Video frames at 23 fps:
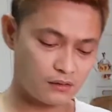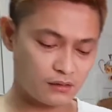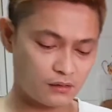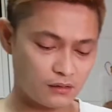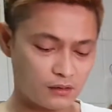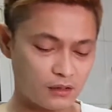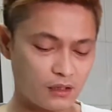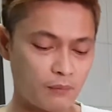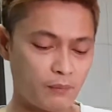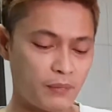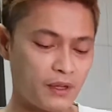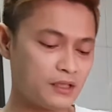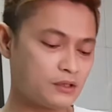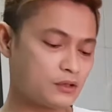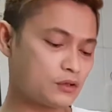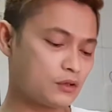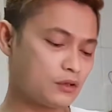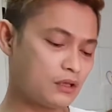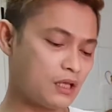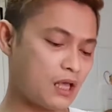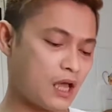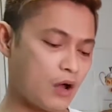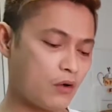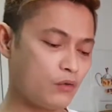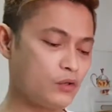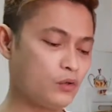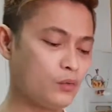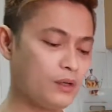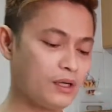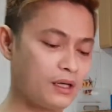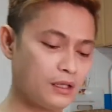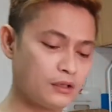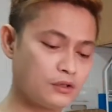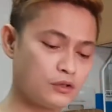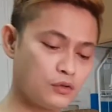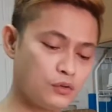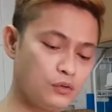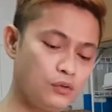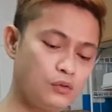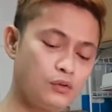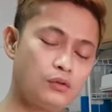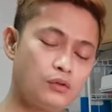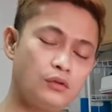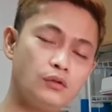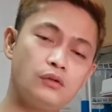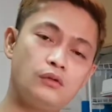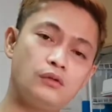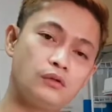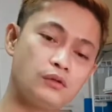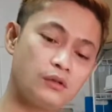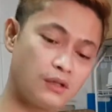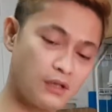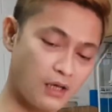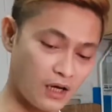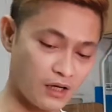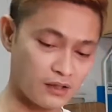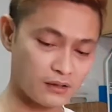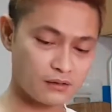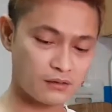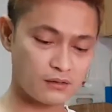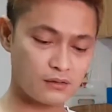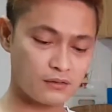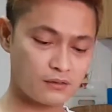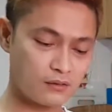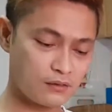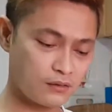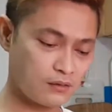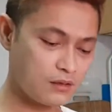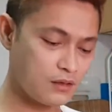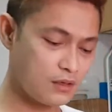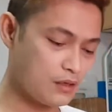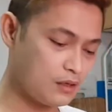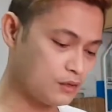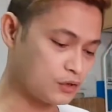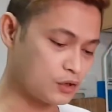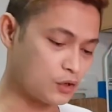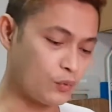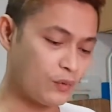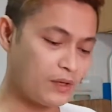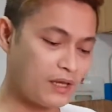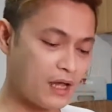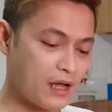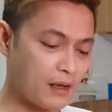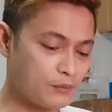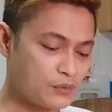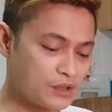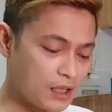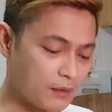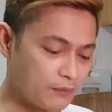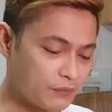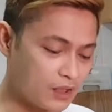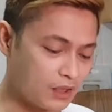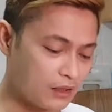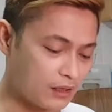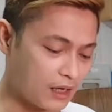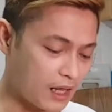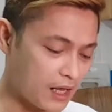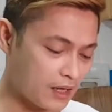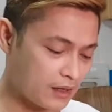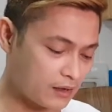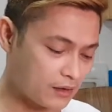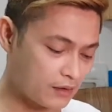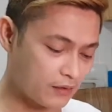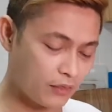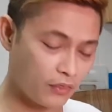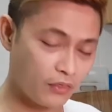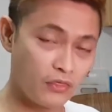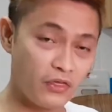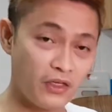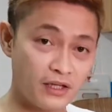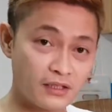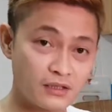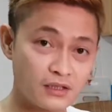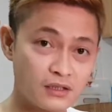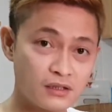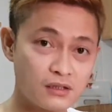Depends on how you want to cut. So we have something like this.